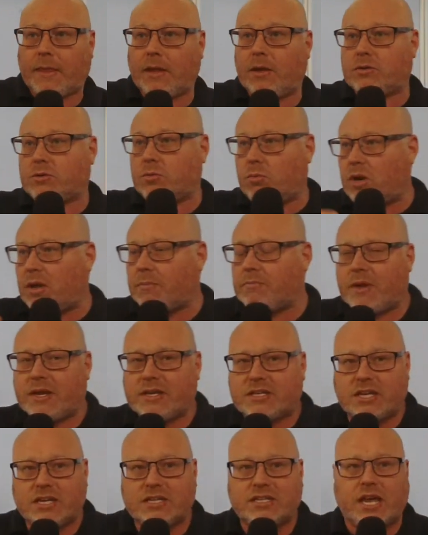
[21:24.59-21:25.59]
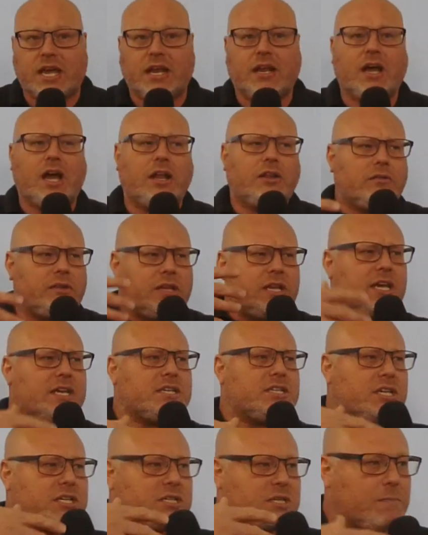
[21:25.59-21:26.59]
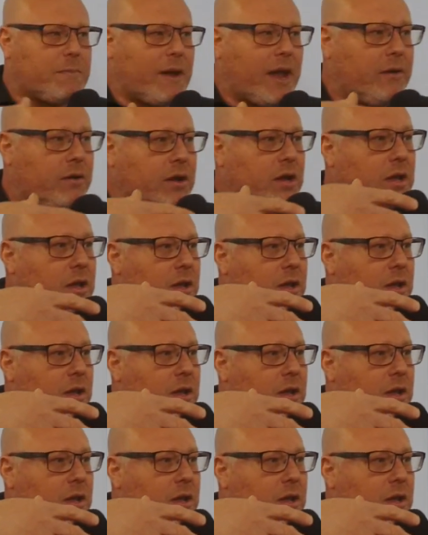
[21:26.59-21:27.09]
so what I'm basically saying, I don't think it's just about